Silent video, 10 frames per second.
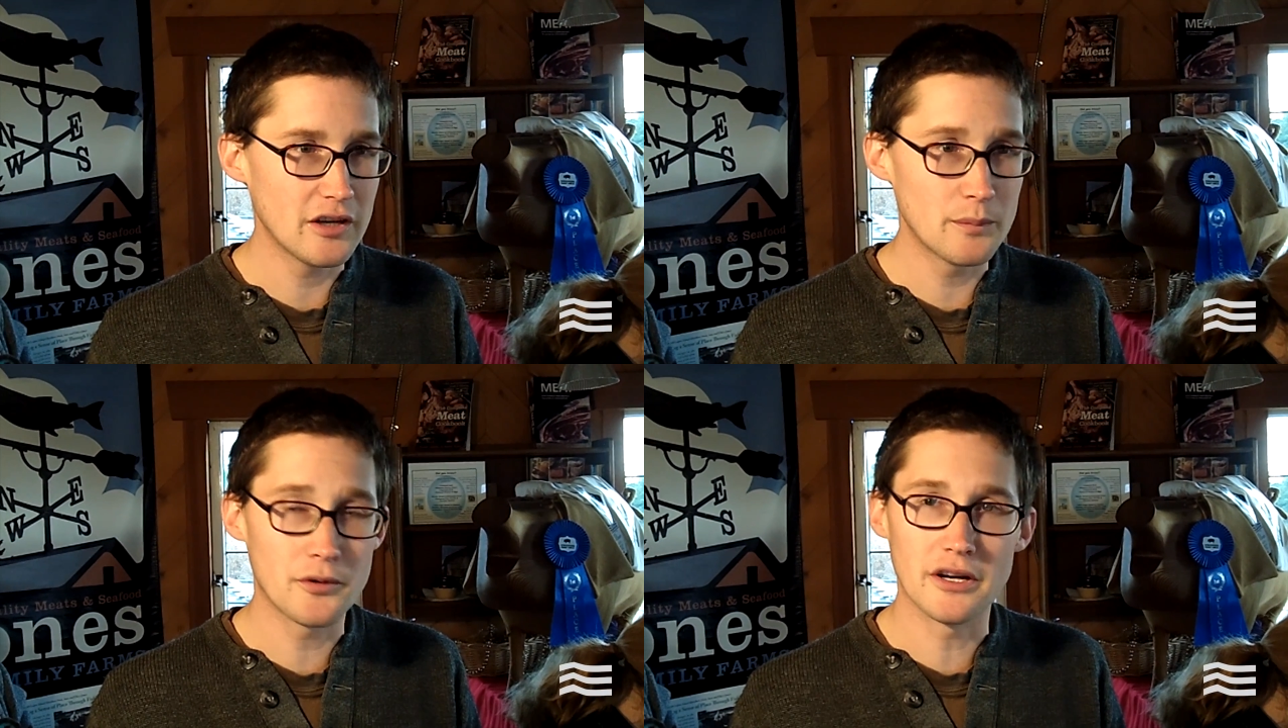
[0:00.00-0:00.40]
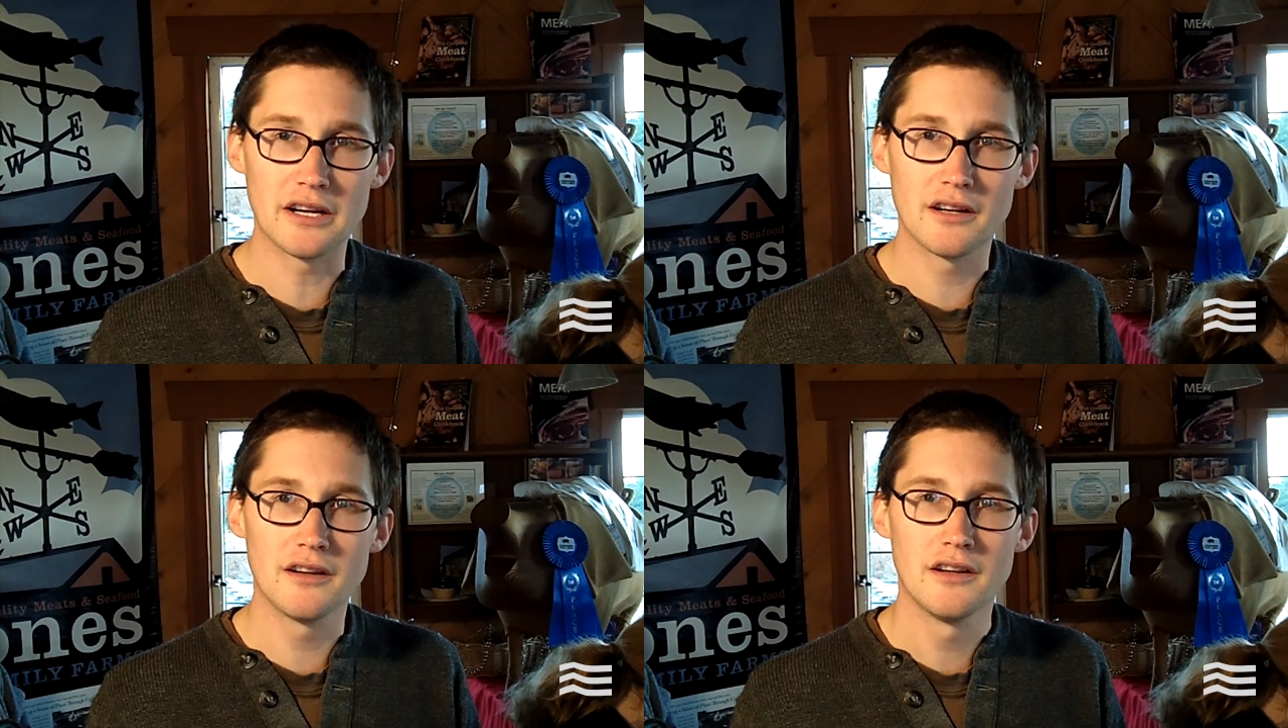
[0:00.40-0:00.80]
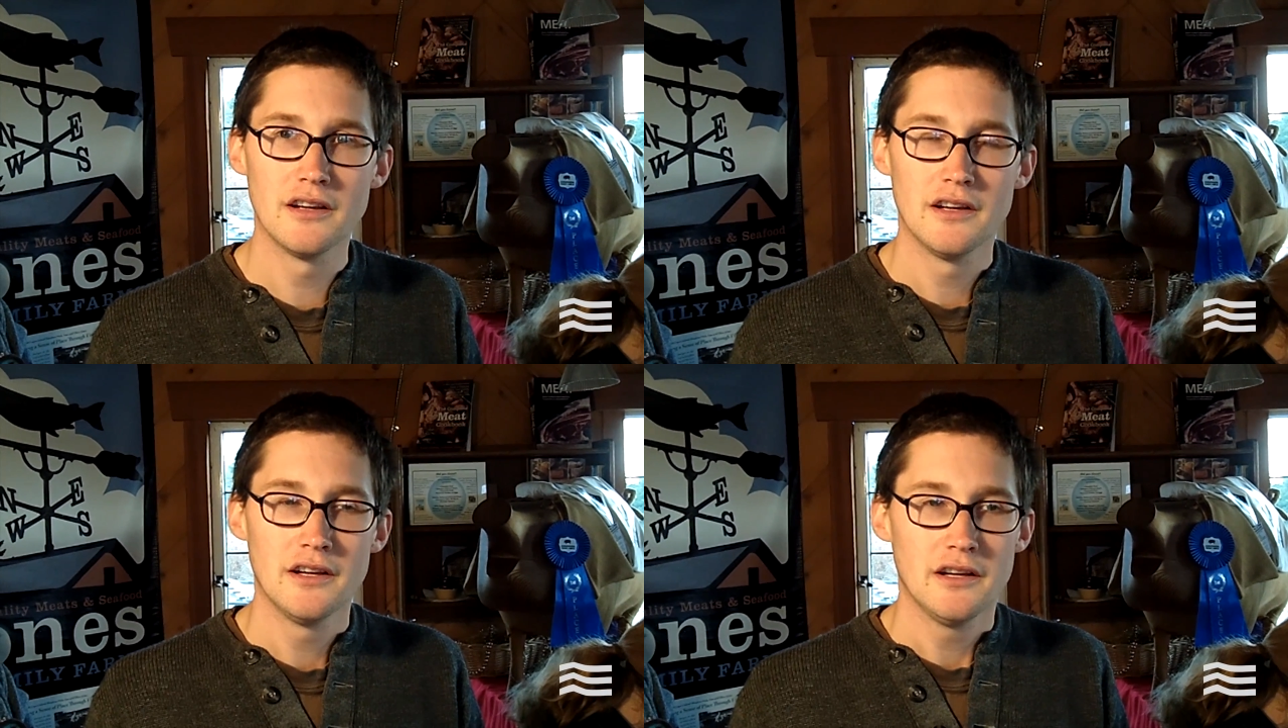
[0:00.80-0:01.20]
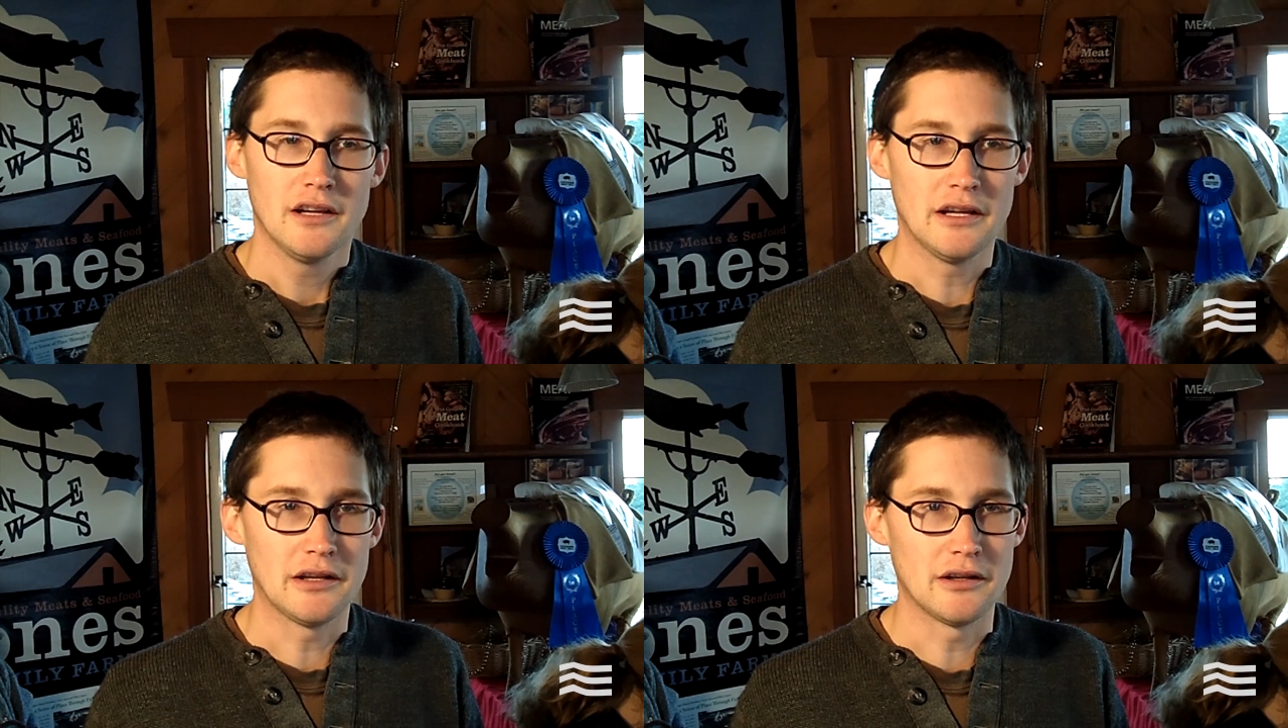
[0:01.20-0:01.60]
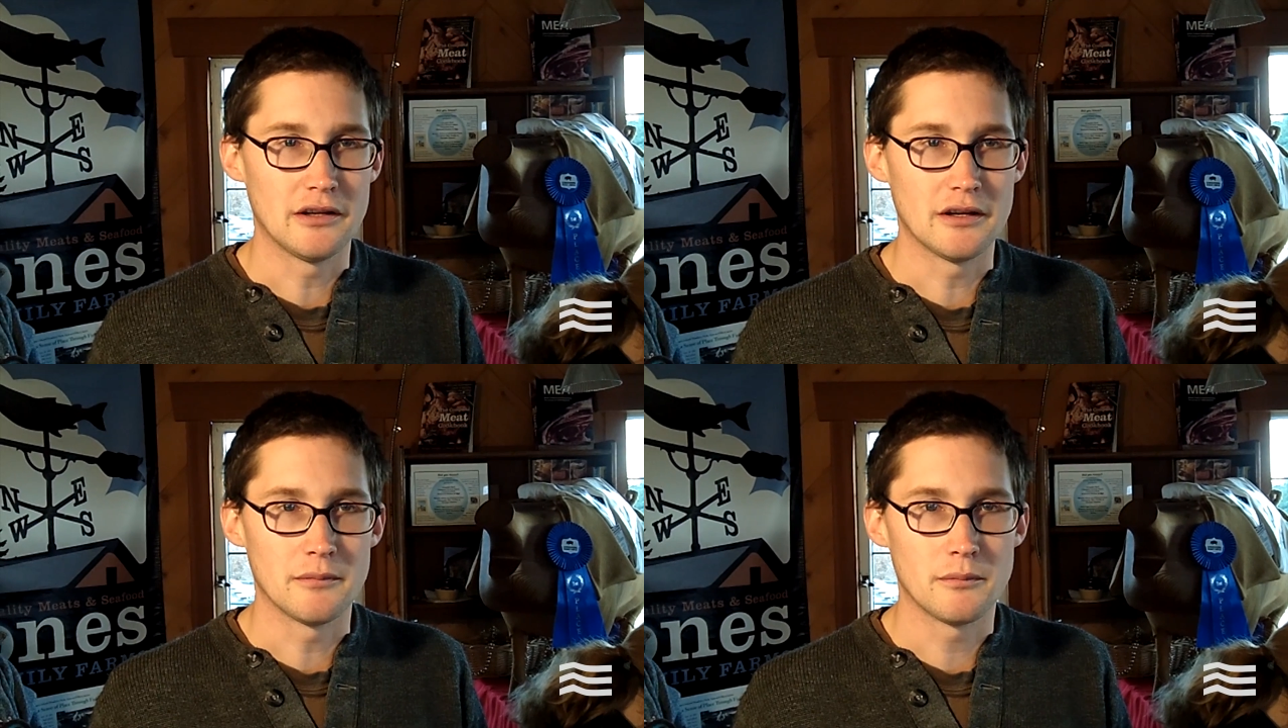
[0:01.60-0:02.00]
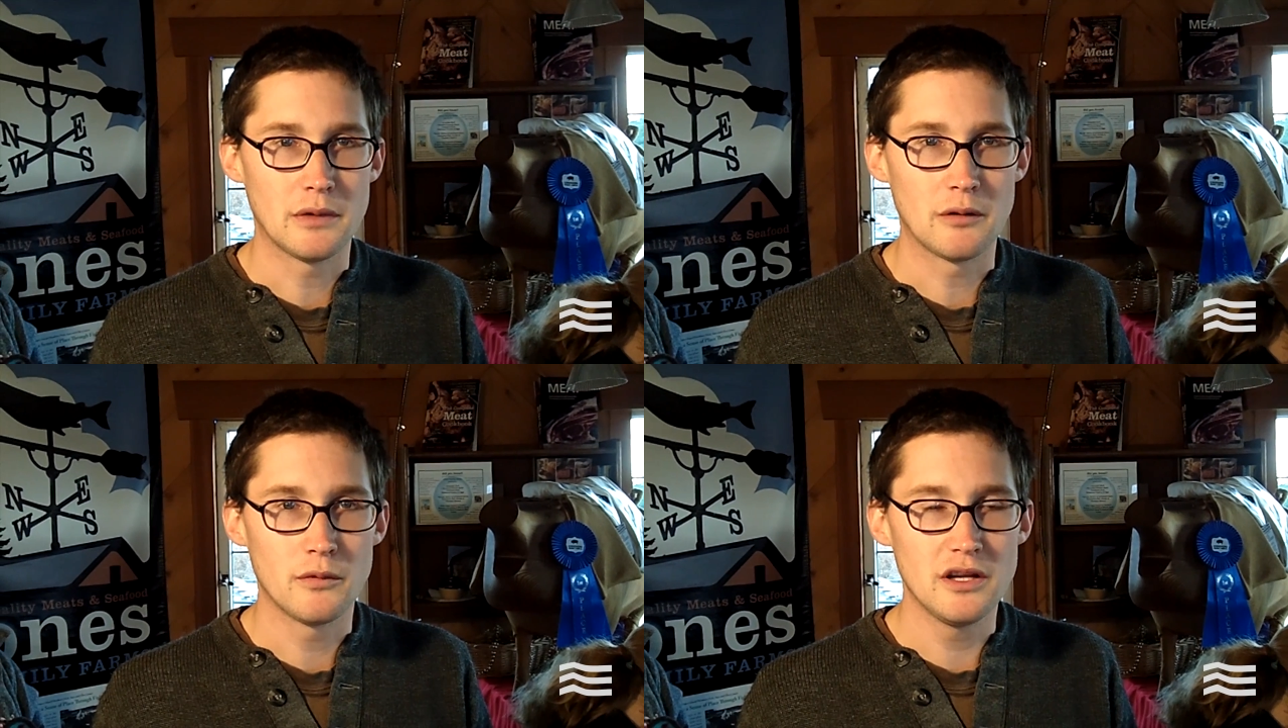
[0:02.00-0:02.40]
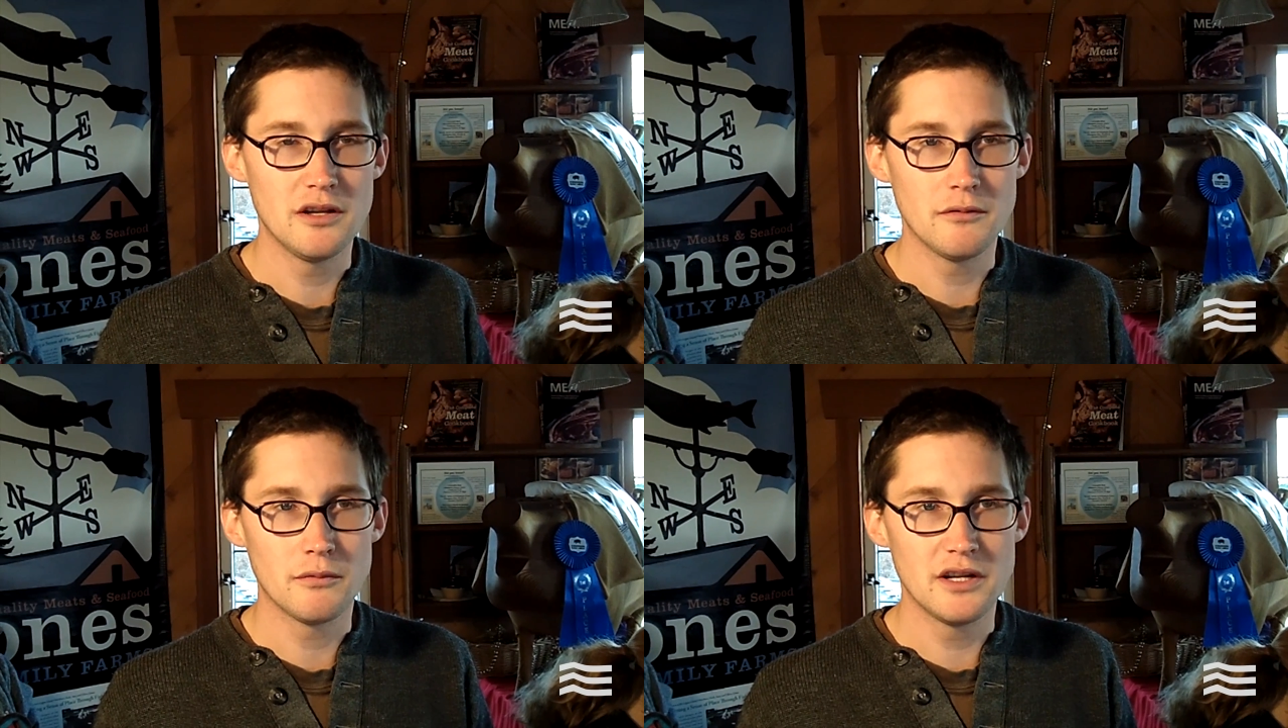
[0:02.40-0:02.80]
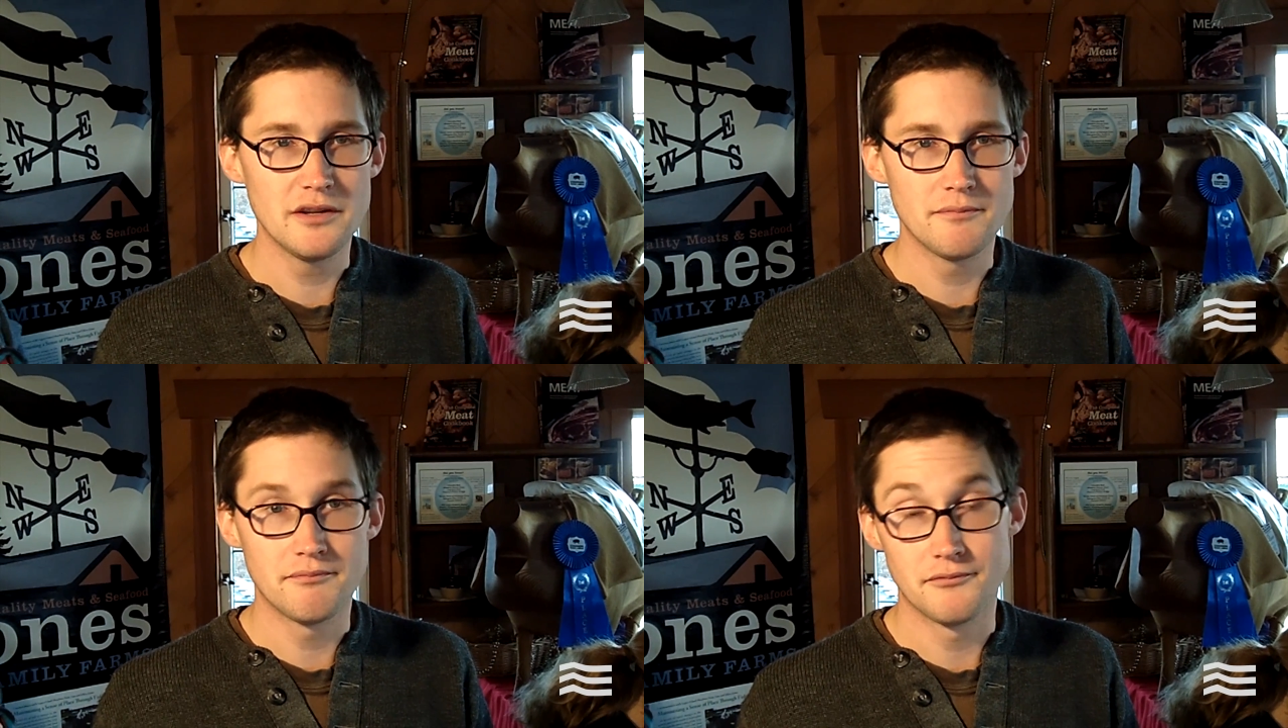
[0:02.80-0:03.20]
upgrade. And we